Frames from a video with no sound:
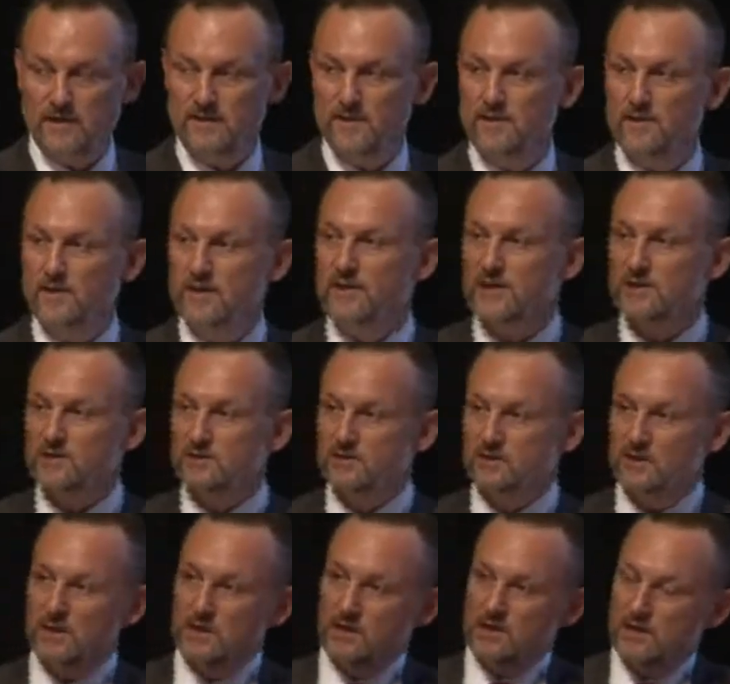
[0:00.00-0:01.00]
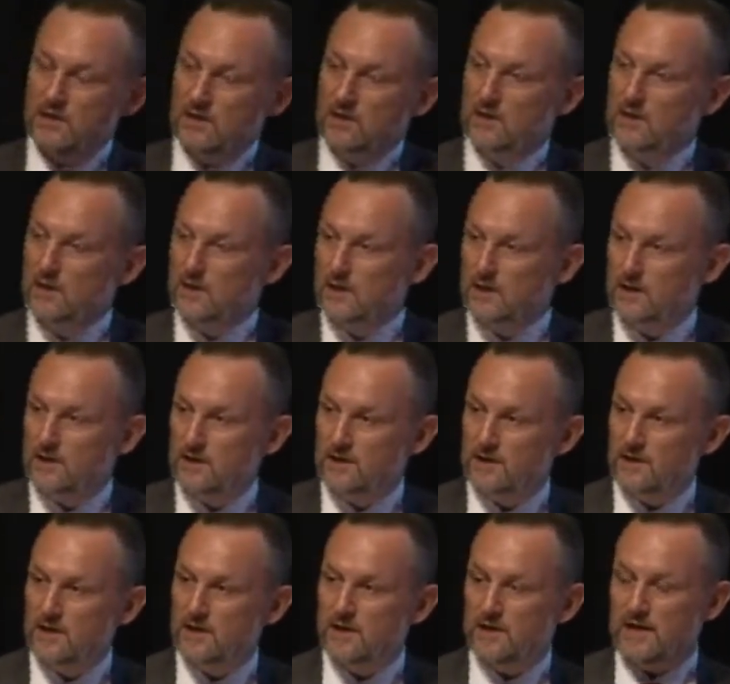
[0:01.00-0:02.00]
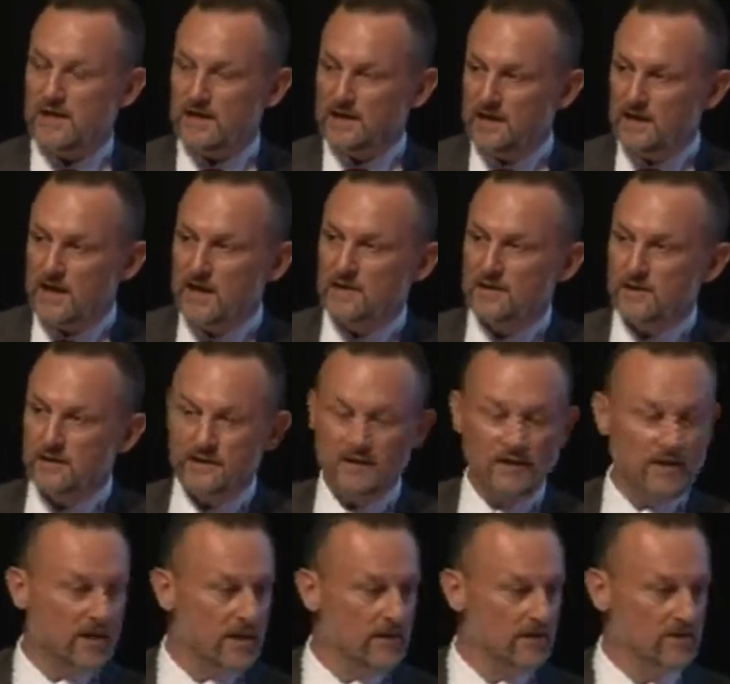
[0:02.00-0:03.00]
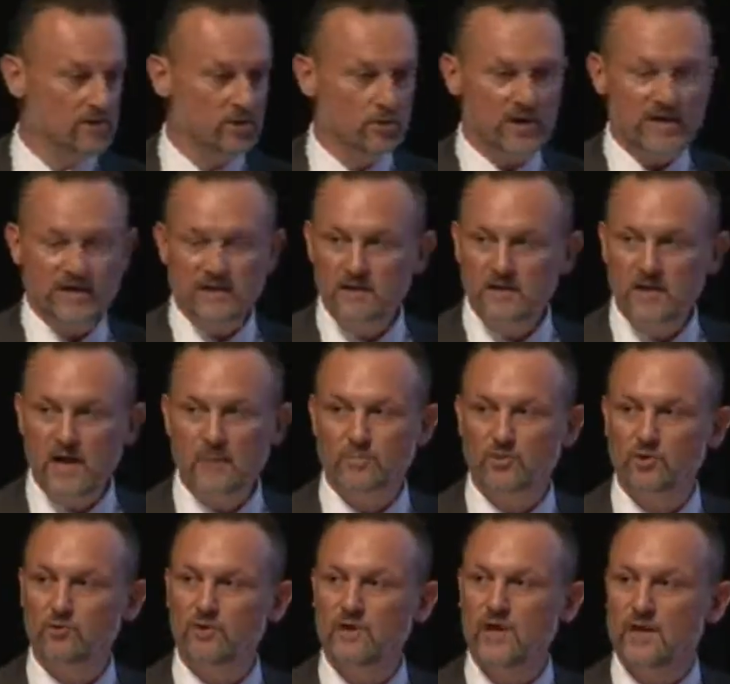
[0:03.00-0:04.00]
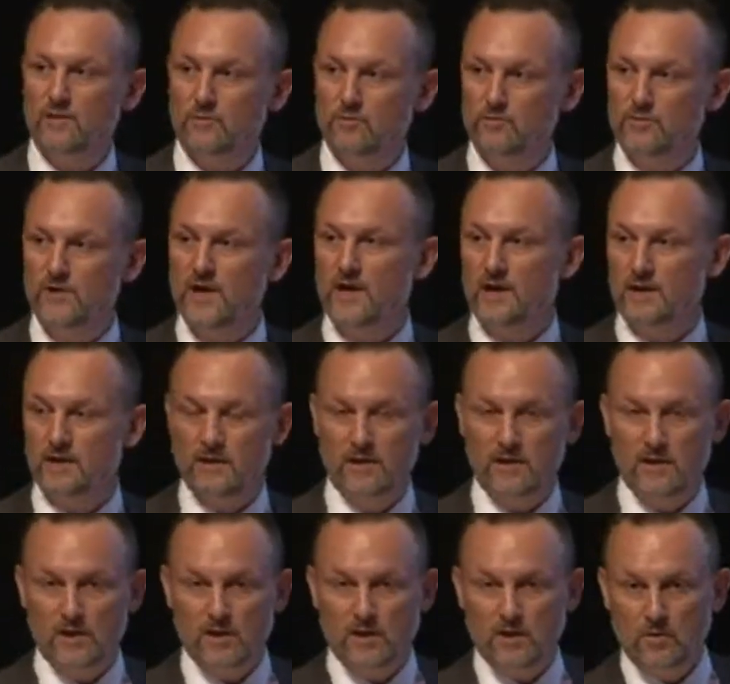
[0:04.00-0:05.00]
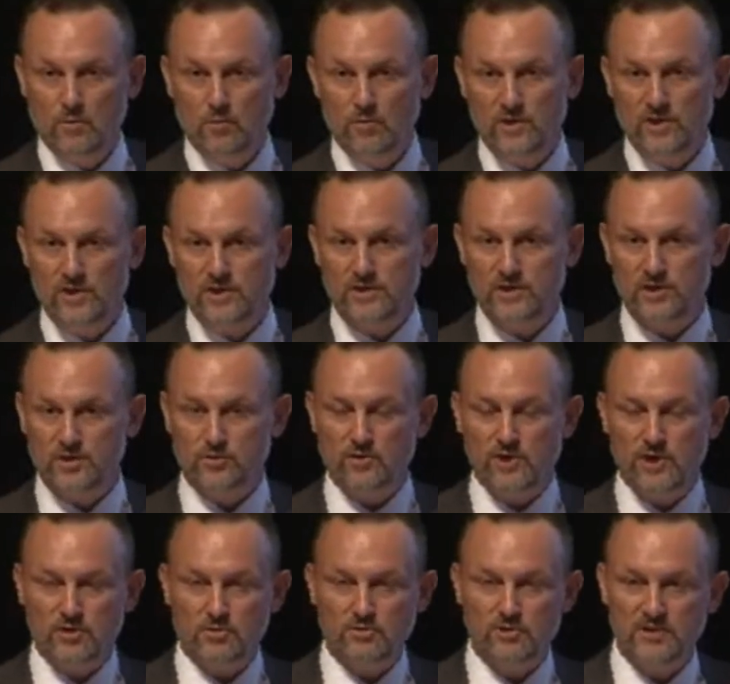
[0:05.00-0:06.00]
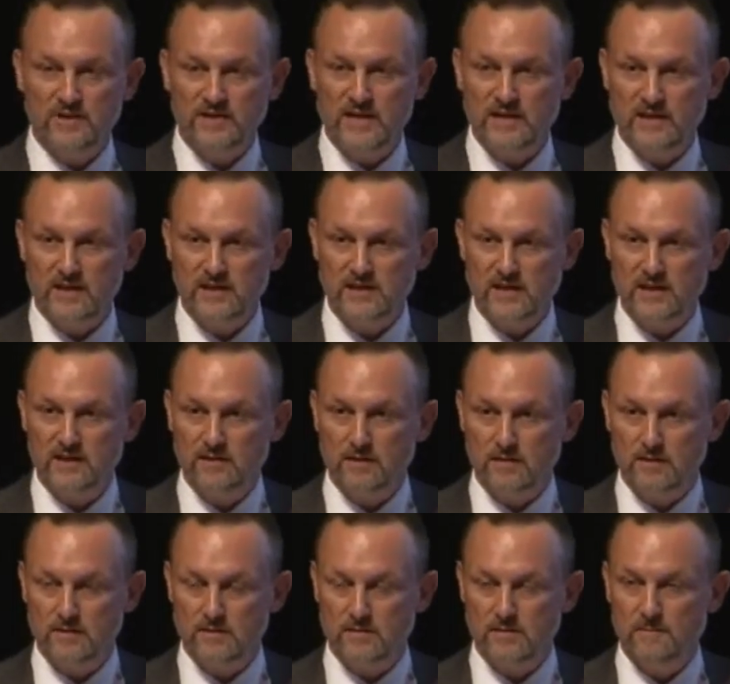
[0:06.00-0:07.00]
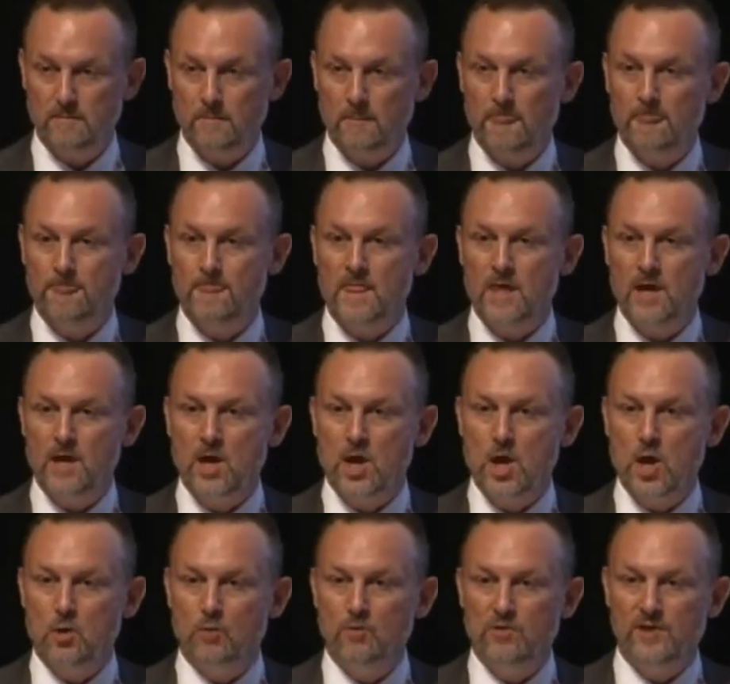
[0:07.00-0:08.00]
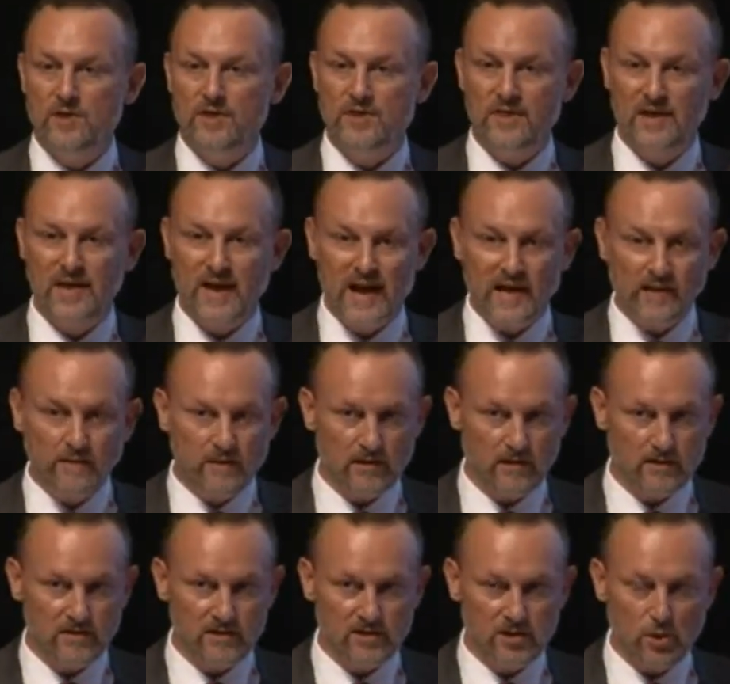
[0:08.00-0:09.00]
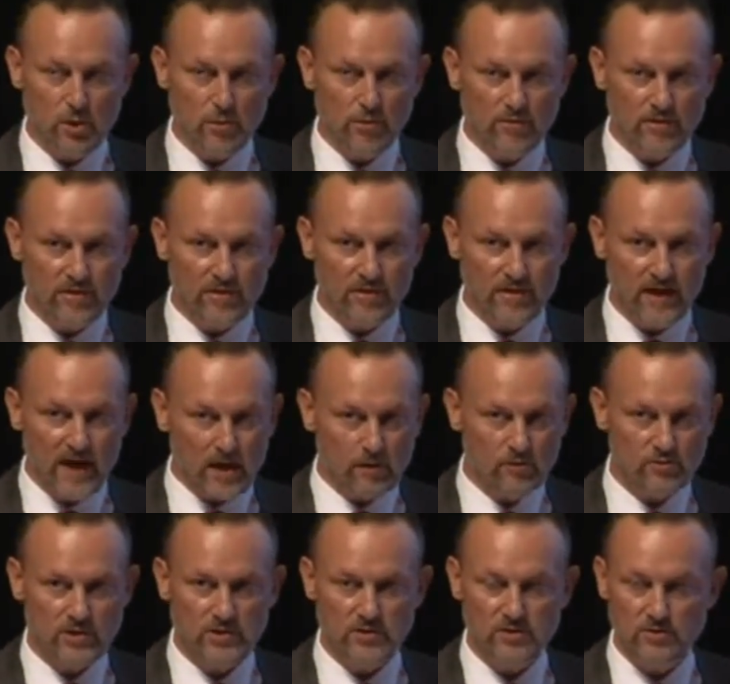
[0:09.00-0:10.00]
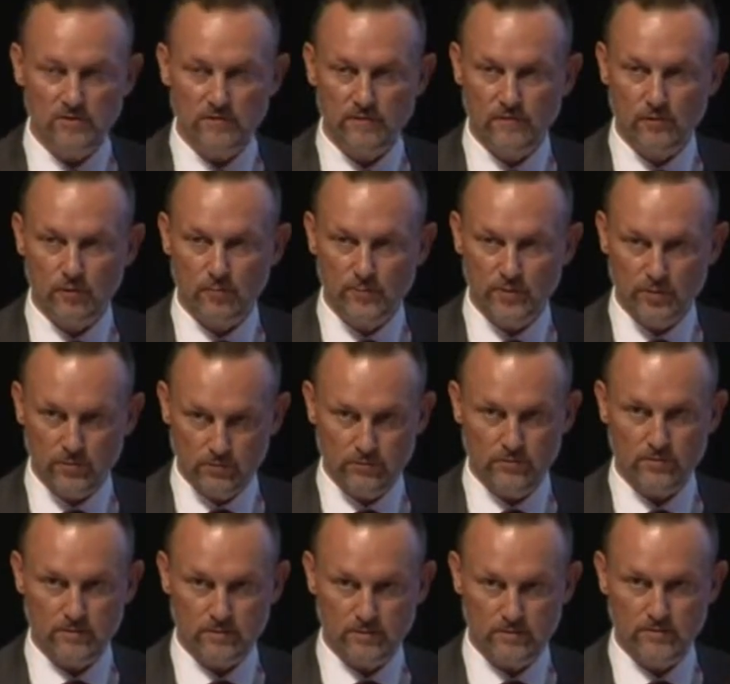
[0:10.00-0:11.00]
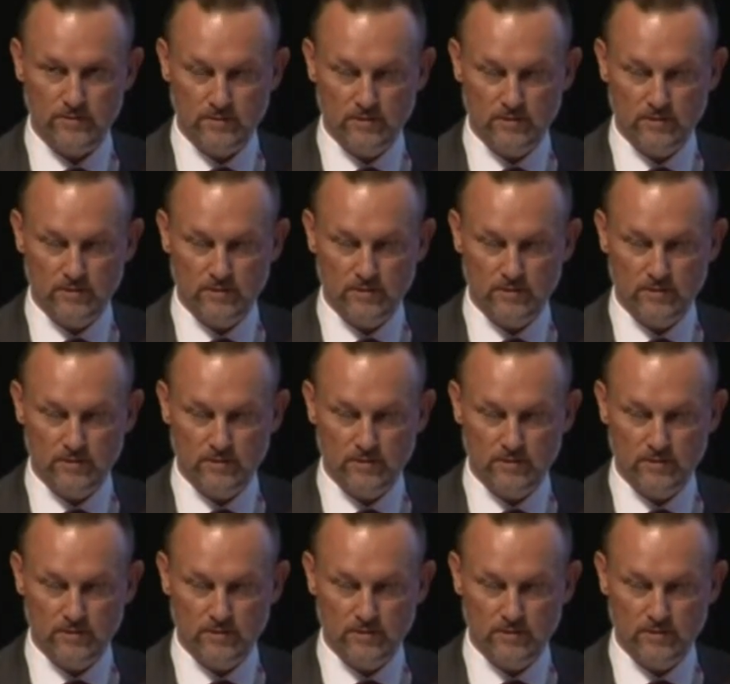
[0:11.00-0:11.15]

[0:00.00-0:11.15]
then the next year and another and another. So I ended up to get today with situations in data centers with hundreds or thousands of computers.